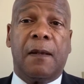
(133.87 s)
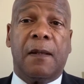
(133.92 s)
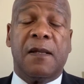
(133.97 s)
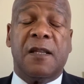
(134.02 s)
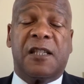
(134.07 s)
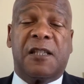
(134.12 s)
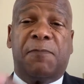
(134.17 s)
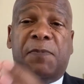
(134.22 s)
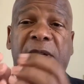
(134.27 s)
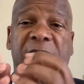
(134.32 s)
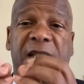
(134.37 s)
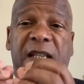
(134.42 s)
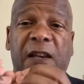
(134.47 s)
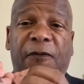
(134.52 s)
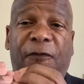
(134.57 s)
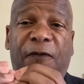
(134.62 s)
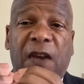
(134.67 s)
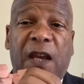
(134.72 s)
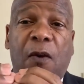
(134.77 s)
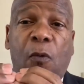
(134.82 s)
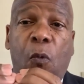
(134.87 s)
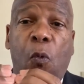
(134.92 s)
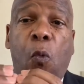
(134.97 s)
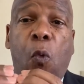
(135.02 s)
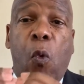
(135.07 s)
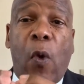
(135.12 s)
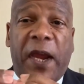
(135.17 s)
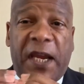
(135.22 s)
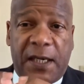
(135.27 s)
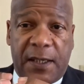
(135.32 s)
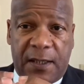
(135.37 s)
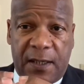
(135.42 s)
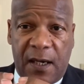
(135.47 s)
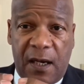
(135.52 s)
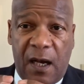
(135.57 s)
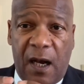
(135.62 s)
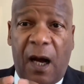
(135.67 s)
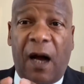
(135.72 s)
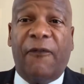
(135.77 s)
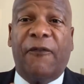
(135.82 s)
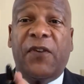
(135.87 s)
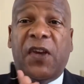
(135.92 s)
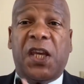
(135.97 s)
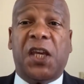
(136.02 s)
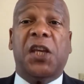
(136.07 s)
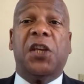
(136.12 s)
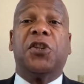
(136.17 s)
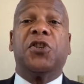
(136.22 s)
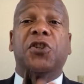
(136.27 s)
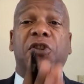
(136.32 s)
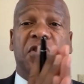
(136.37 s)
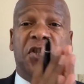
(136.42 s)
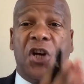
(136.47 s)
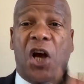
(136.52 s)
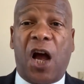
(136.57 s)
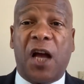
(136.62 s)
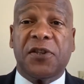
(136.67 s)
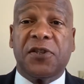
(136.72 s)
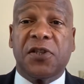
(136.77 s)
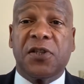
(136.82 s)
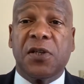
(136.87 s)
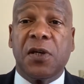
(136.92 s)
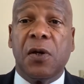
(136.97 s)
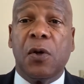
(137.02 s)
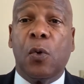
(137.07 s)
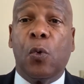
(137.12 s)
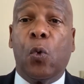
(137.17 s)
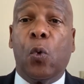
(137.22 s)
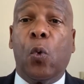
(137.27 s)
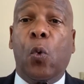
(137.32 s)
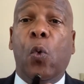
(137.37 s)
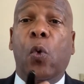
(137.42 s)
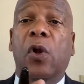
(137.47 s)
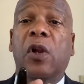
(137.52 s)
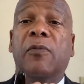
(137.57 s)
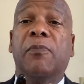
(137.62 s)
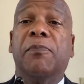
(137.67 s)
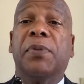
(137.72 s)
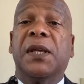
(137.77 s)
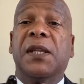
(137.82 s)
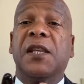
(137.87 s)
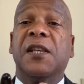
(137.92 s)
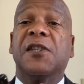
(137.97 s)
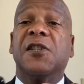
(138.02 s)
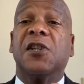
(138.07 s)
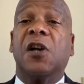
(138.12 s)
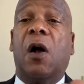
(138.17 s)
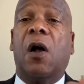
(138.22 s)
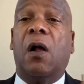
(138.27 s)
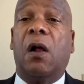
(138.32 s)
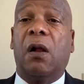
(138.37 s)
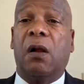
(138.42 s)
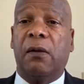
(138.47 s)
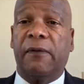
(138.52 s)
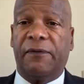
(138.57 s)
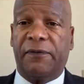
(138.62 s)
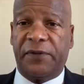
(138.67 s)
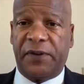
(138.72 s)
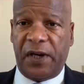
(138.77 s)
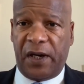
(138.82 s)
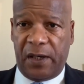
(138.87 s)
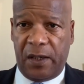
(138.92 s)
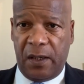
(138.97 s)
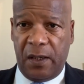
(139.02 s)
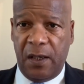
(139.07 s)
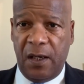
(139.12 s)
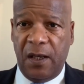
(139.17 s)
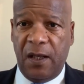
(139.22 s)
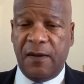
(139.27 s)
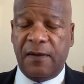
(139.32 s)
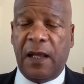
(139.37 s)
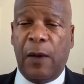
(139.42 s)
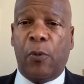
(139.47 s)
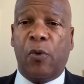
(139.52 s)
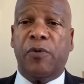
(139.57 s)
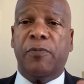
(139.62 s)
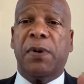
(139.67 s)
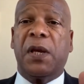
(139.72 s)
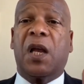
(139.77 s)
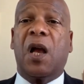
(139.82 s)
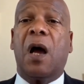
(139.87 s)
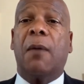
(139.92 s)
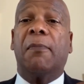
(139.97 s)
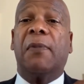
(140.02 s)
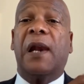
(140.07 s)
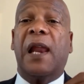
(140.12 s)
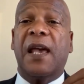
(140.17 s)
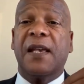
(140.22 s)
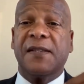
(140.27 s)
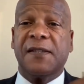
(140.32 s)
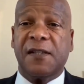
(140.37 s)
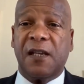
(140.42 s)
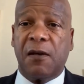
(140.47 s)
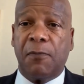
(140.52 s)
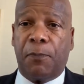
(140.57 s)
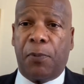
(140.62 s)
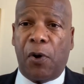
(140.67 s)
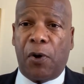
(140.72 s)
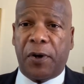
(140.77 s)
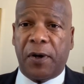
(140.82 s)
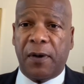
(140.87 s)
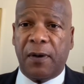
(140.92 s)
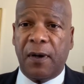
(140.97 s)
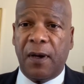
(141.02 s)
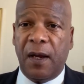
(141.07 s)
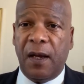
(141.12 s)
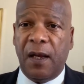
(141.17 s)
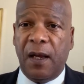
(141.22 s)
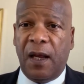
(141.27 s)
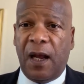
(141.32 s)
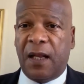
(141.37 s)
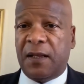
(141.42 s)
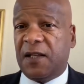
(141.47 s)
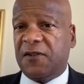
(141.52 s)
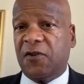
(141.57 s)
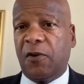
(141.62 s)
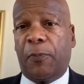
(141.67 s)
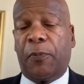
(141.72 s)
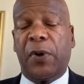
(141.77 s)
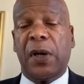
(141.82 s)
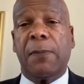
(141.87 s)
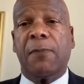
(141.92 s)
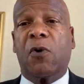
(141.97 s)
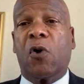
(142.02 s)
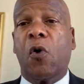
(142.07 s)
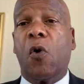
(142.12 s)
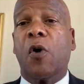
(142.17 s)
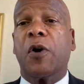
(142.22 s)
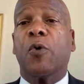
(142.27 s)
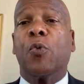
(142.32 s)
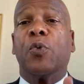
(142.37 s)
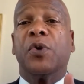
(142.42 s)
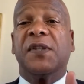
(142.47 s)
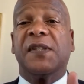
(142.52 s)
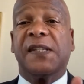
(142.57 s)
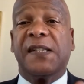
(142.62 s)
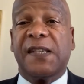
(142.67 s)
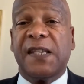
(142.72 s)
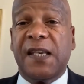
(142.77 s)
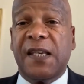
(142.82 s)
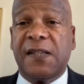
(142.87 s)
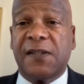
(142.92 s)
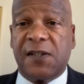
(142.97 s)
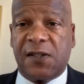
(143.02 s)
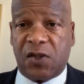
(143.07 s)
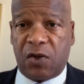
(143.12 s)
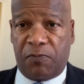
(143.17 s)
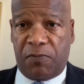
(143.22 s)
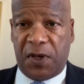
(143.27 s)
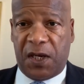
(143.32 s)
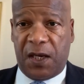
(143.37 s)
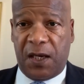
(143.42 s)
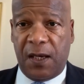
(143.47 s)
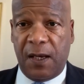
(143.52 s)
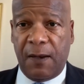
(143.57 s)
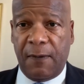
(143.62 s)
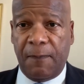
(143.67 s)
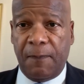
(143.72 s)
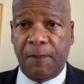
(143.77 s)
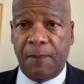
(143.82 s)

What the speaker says: The specific weight of each judge will be dissolved. They would become less important, and the Supreme Court will cease to be